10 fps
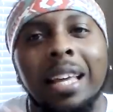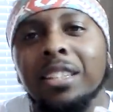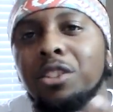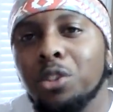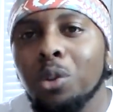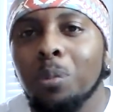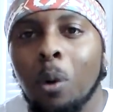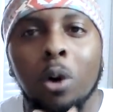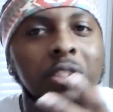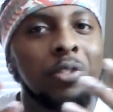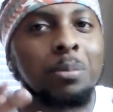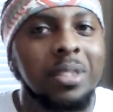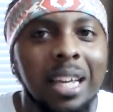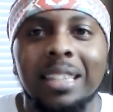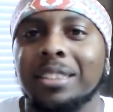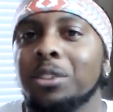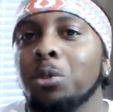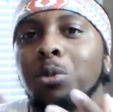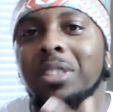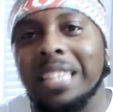And the two boys from Texas
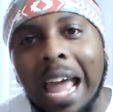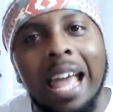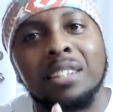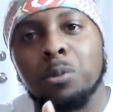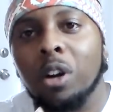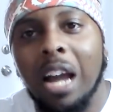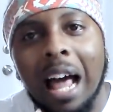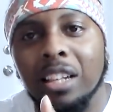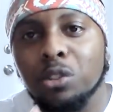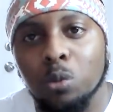whose dads were college